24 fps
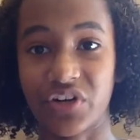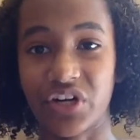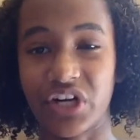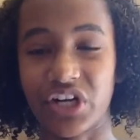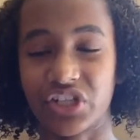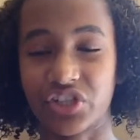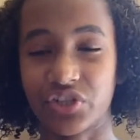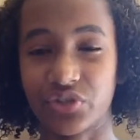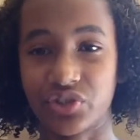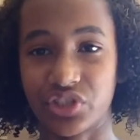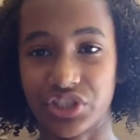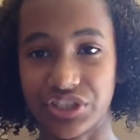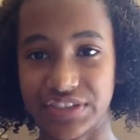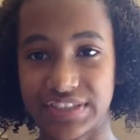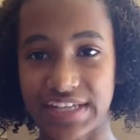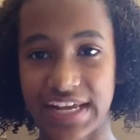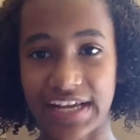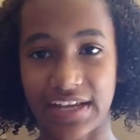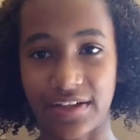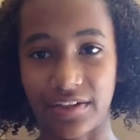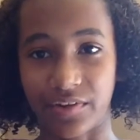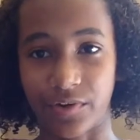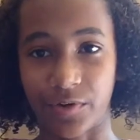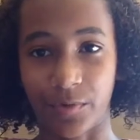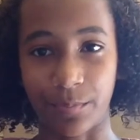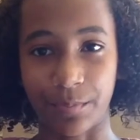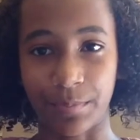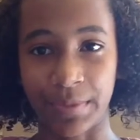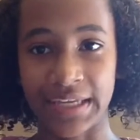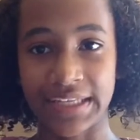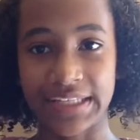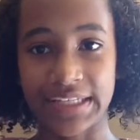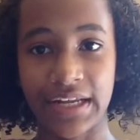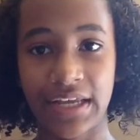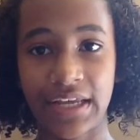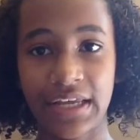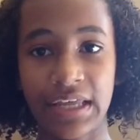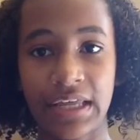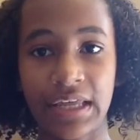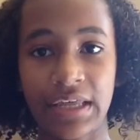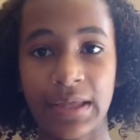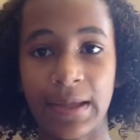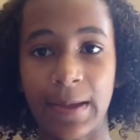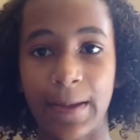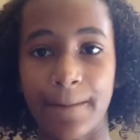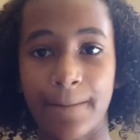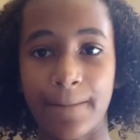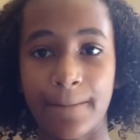and you'd just take a little
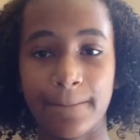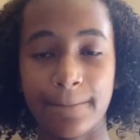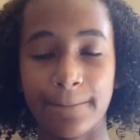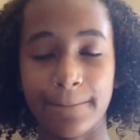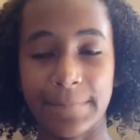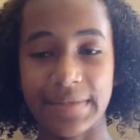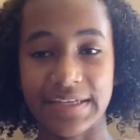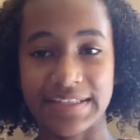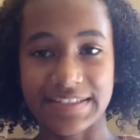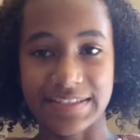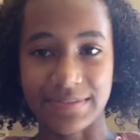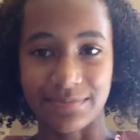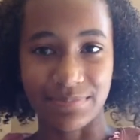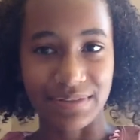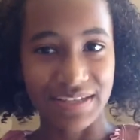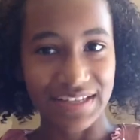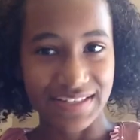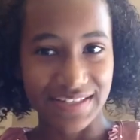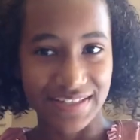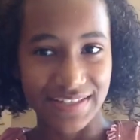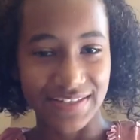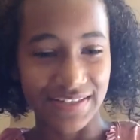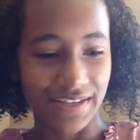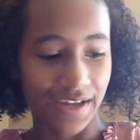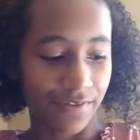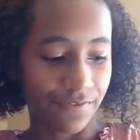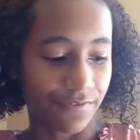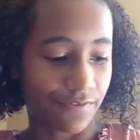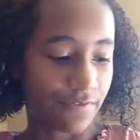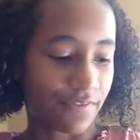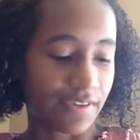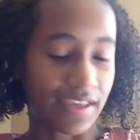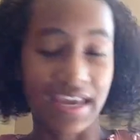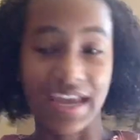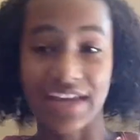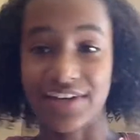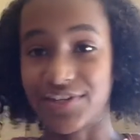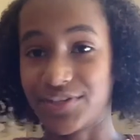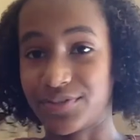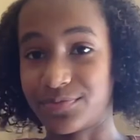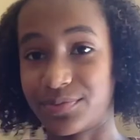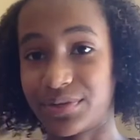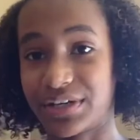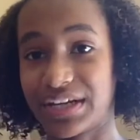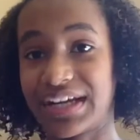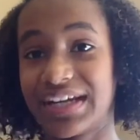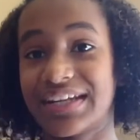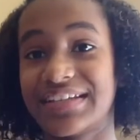bits and pieces off of it, and you'd
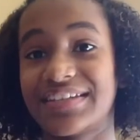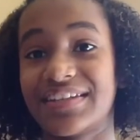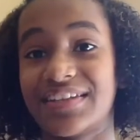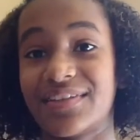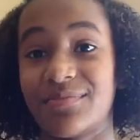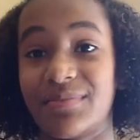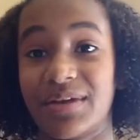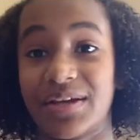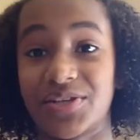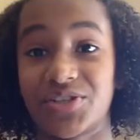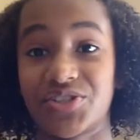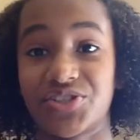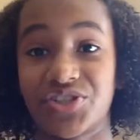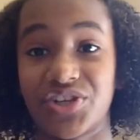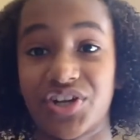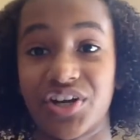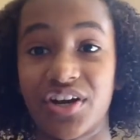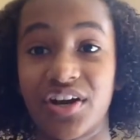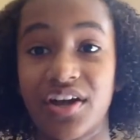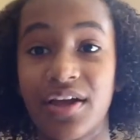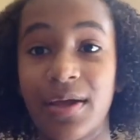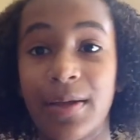put it into the mixture.